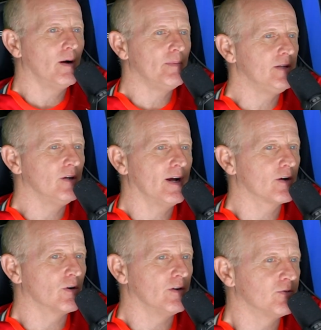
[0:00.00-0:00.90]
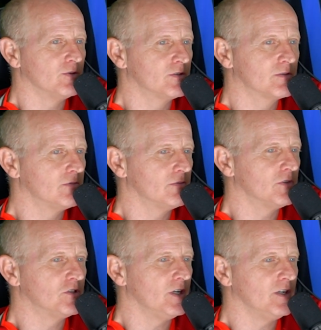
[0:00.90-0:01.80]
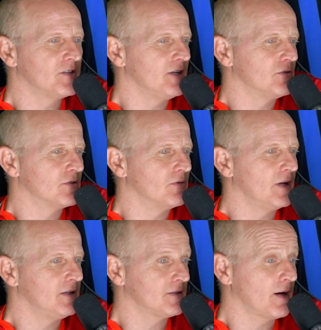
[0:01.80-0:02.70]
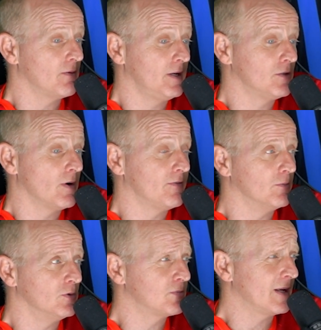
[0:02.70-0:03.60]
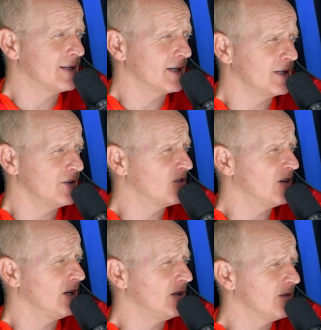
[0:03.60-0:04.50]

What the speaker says: I mean, Johan Cruyff was the genius. He's why football is played like it is today.